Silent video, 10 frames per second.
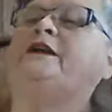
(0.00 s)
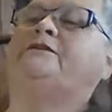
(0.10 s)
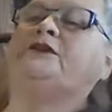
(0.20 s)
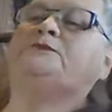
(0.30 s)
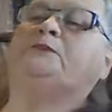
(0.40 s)
of
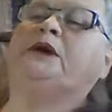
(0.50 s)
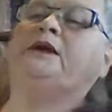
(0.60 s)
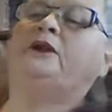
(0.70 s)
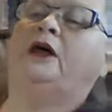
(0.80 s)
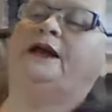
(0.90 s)
these
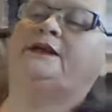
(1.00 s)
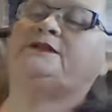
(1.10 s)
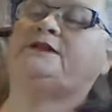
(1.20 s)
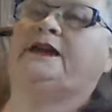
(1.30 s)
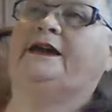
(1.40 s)
pink
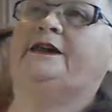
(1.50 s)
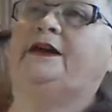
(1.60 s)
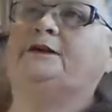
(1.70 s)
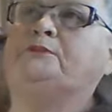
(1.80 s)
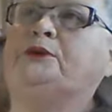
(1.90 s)
lights and
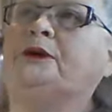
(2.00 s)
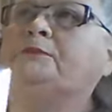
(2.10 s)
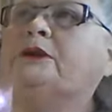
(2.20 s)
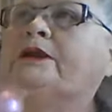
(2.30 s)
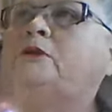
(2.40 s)
I put
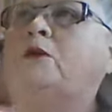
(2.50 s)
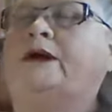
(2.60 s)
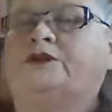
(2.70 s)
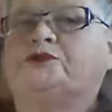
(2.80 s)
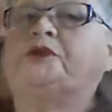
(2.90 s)
up a little
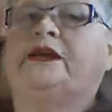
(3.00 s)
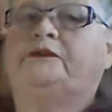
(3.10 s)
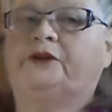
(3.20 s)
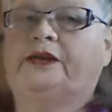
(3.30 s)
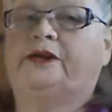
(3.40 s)
white tree
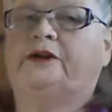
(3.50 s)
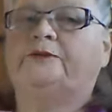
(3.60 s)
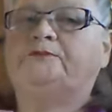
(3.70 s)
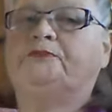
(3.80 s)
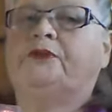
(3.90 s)
every
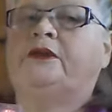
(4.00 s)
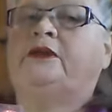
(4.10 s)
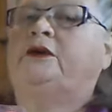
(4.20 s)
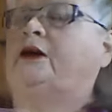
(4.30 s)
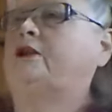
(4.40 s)
year
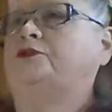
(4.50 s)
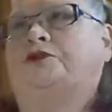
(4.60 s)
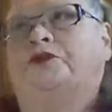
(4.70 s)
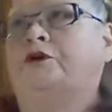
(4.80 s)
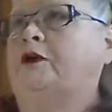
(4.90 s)
I don't
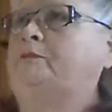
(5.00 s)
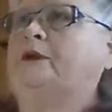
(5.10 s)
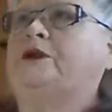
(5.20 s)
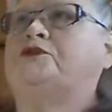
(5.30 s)
do the great big